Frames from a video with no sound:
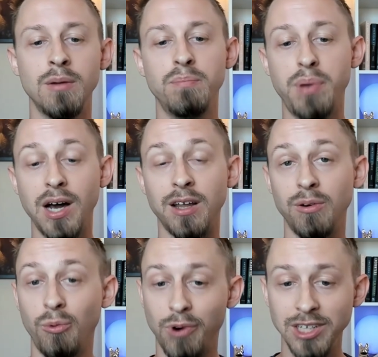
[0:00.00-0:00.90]
But
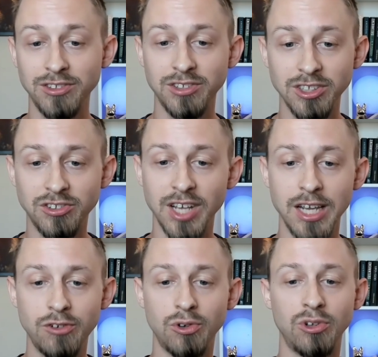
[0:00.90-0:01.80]
once the
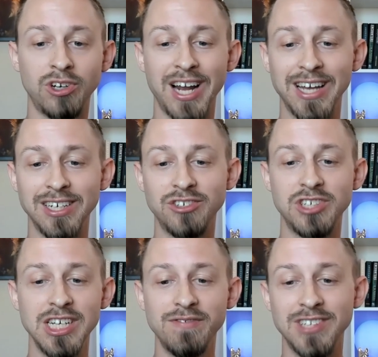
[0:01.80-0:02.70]
sage ruler had
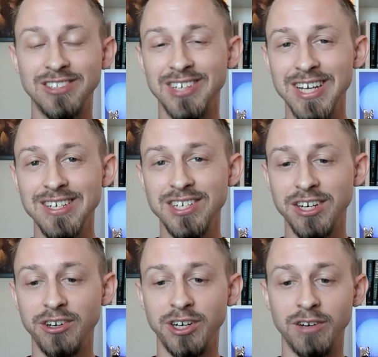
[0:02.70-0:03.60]
achieved this
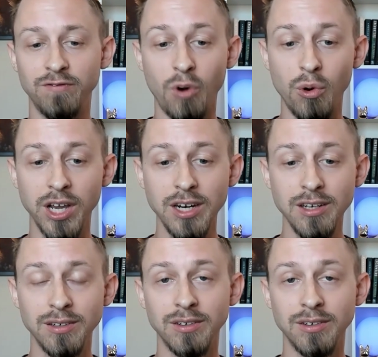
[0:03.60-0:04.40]
interior void,